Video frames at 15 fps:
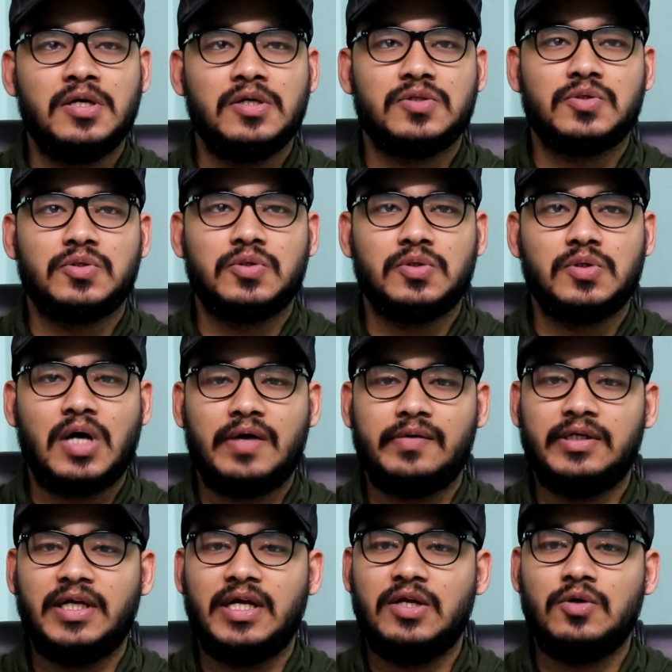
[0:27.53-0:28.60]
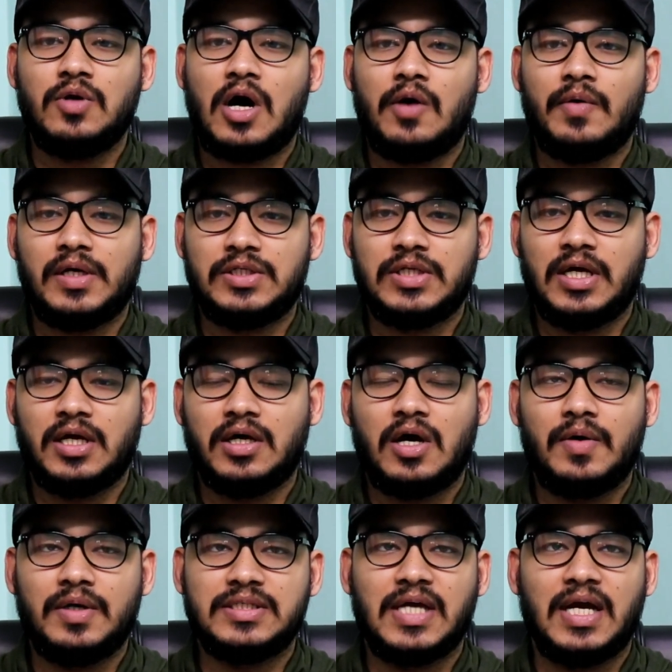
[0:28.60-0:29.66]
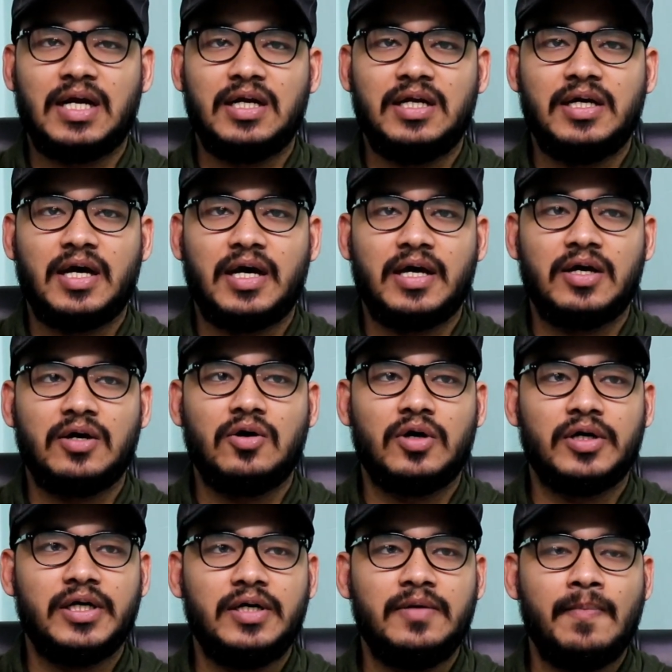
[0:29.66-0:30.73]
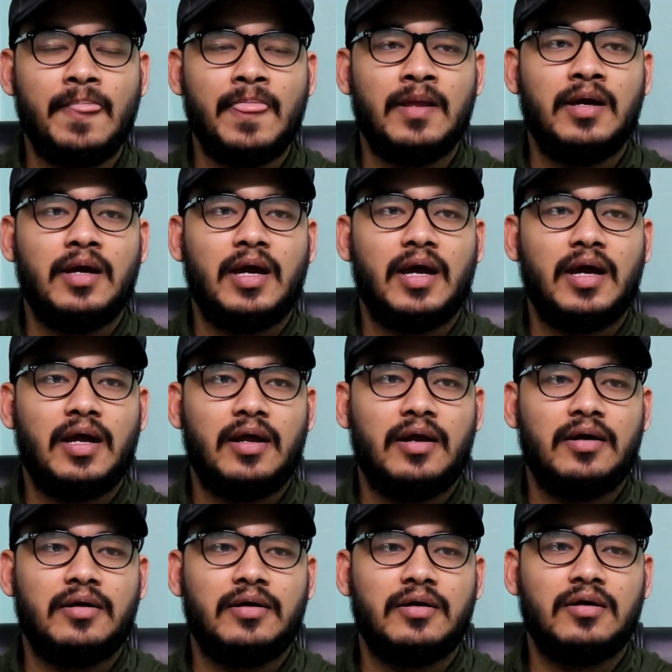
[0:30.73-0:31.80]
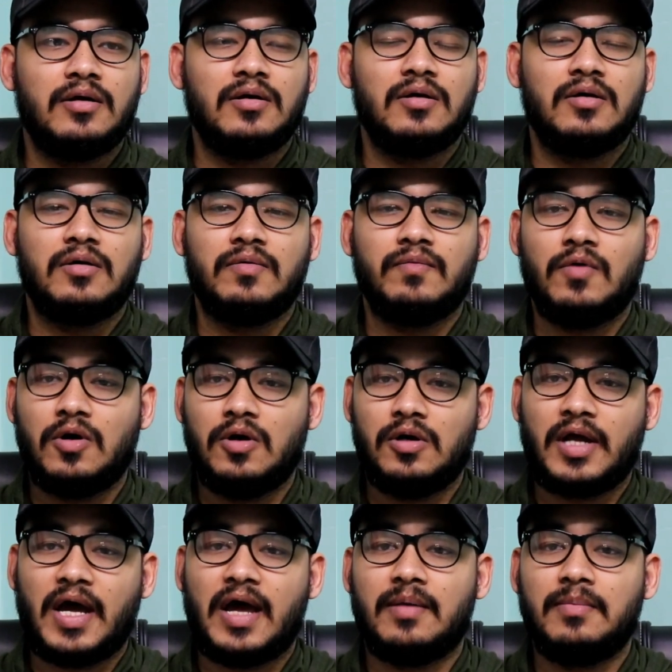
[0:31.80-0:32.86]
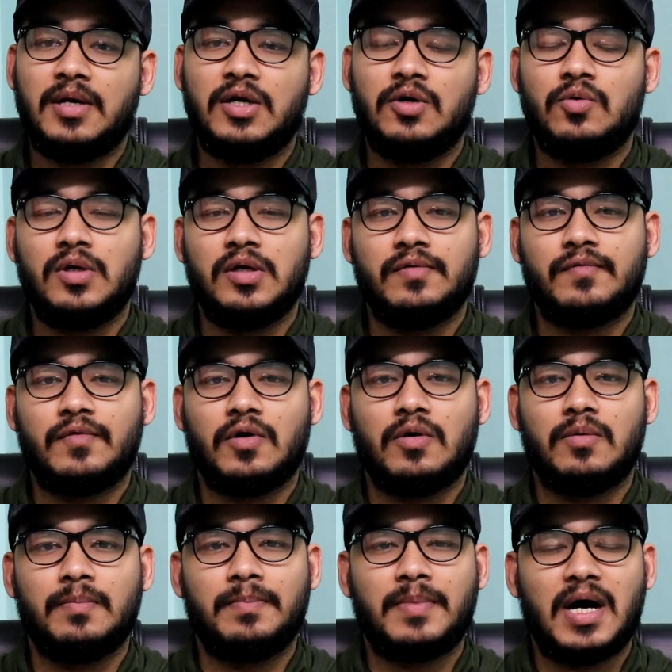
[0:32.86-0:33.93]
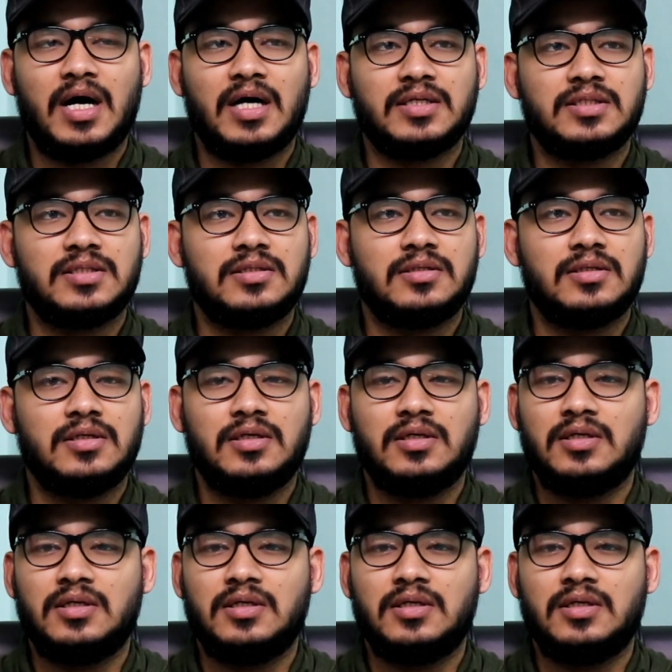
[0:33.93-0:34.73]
So I will tell you how exactly I got it, and what I have been doing from past,